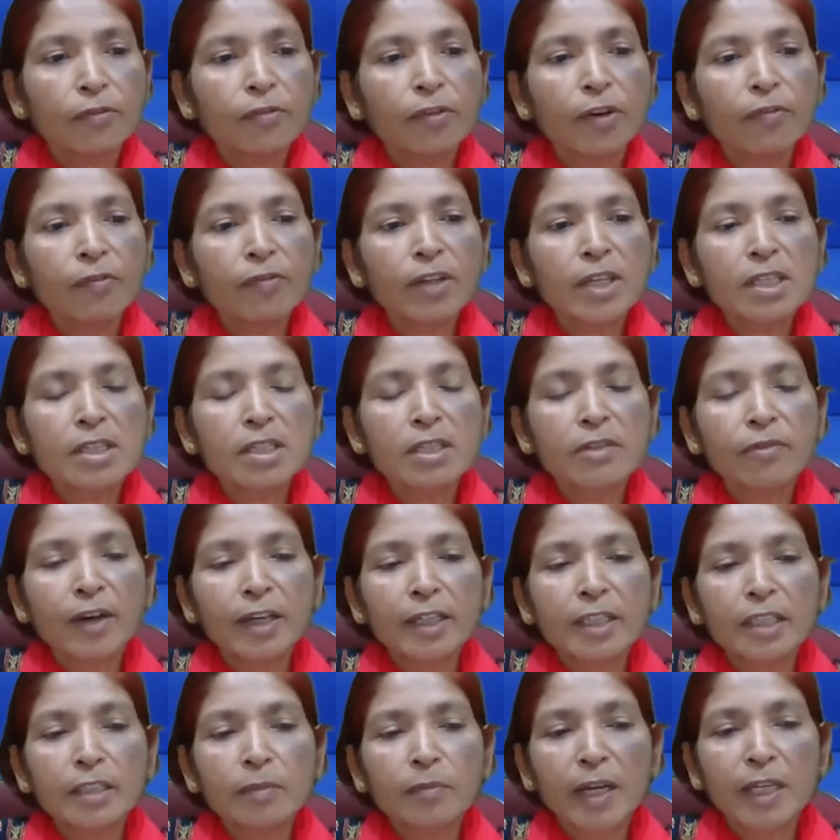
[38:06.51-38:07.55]
50 is
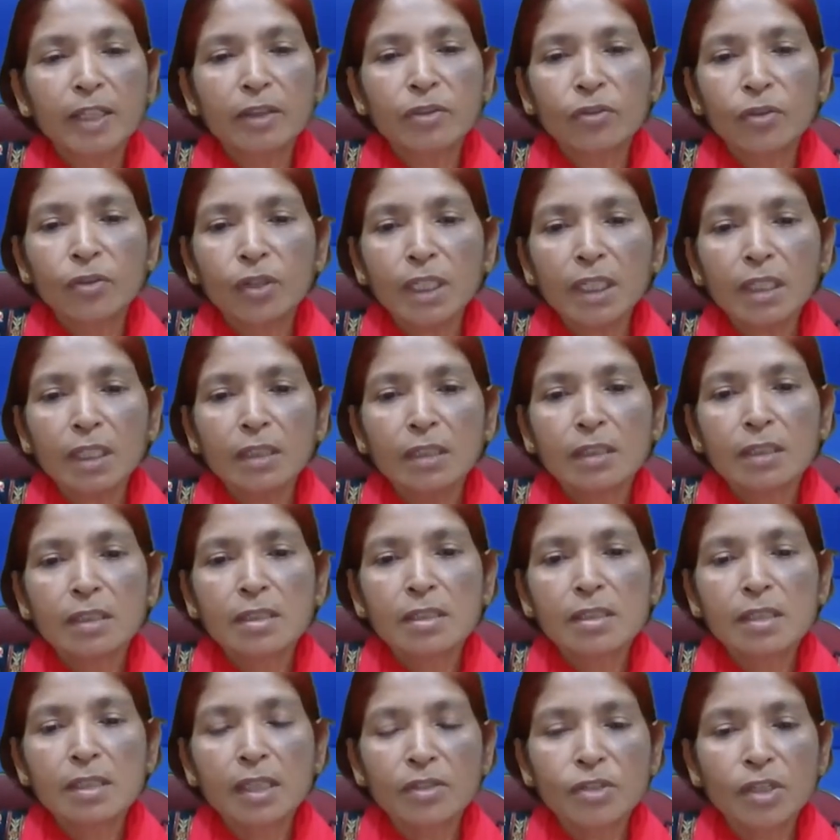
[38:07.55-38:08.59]
divided by 3,
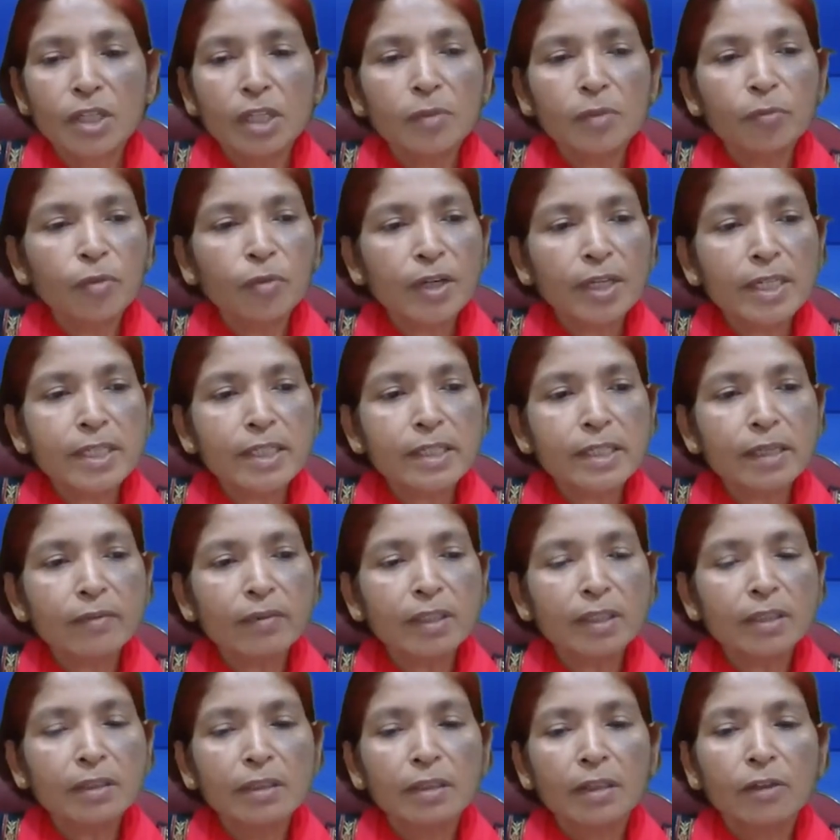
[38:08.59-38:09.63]

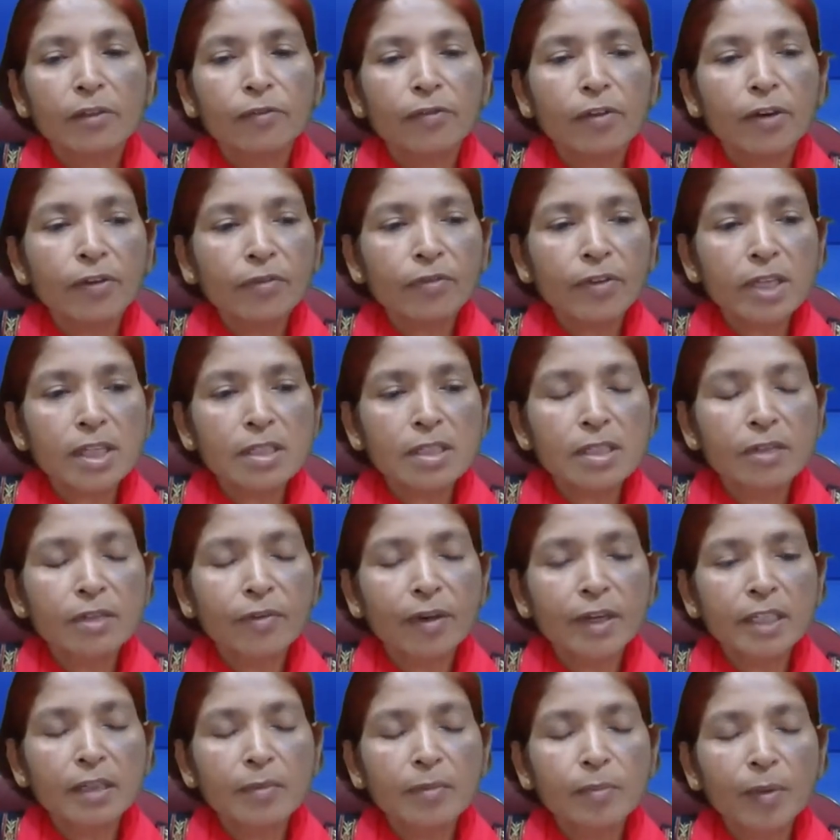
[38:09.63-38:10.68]
16.7. 50 is
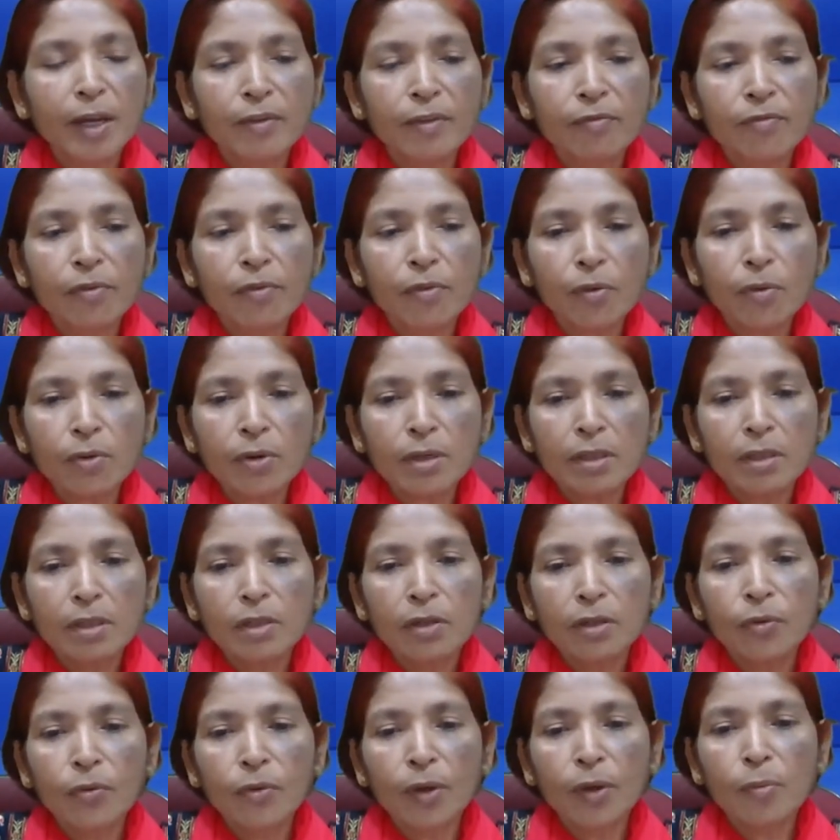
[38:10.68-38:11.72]
divided by 4,
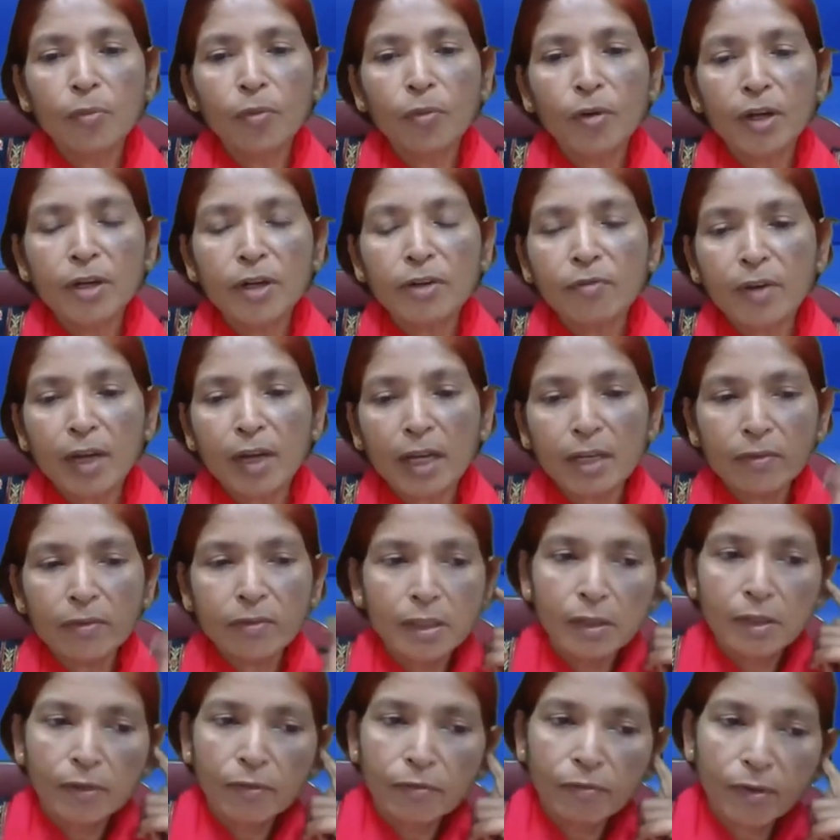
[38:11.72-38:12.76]
12.5.
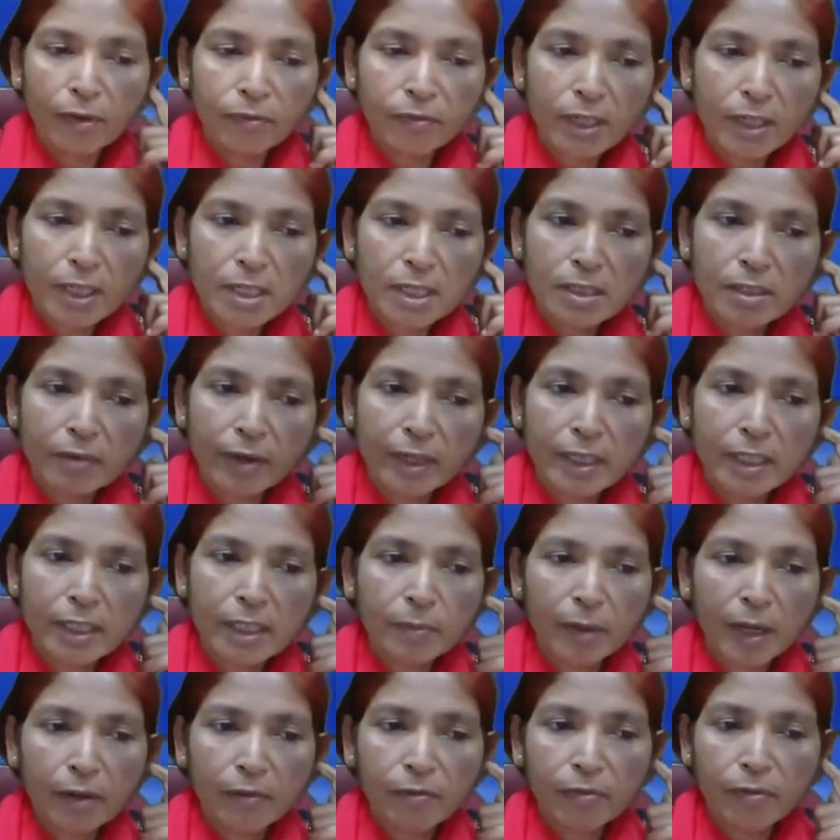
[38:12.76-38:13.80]
50 is
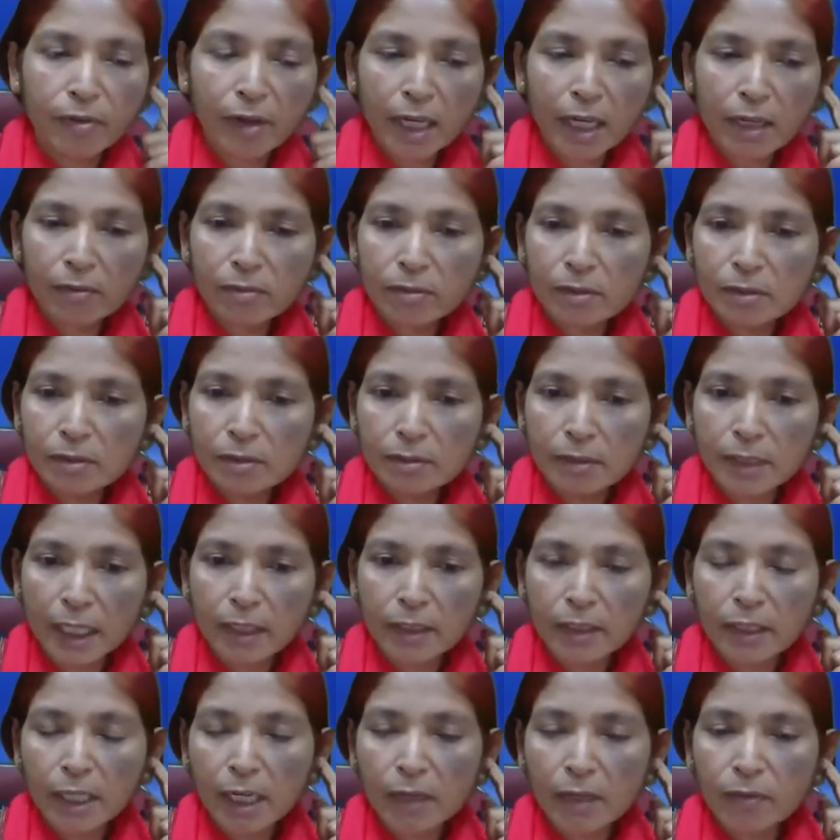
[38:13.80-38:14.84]
divided by 5,
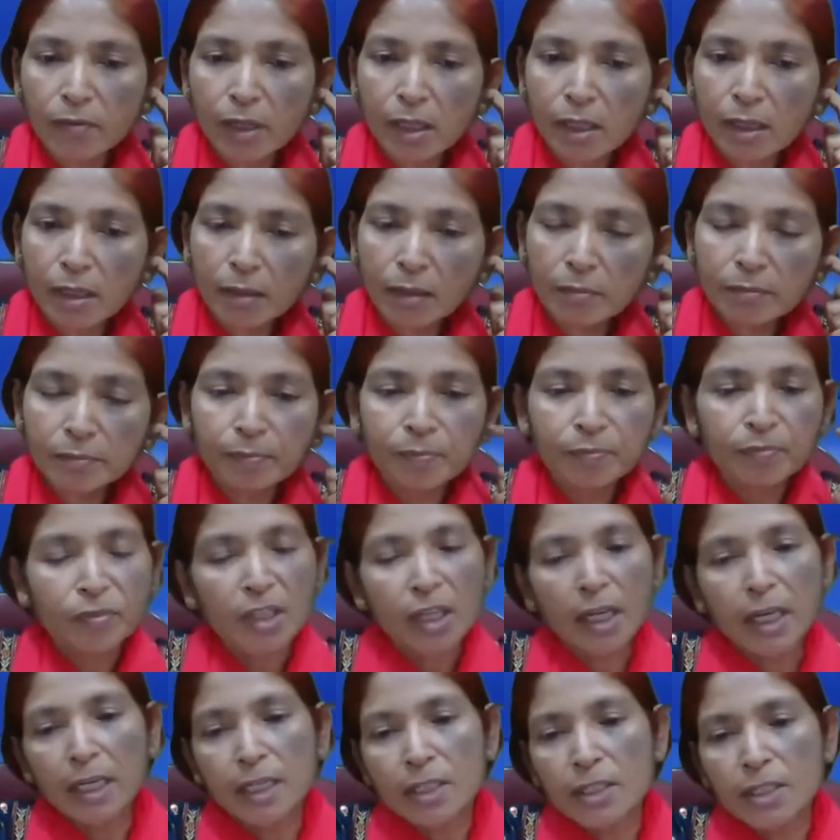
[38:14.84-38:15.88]
then 10 will come,
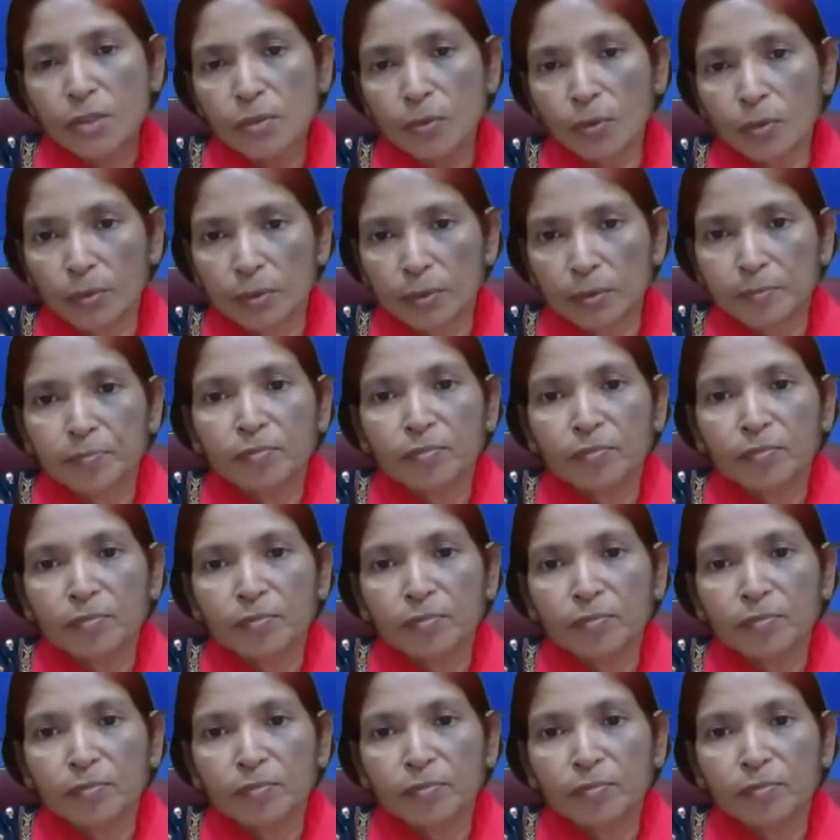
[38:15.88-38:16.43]
and so on.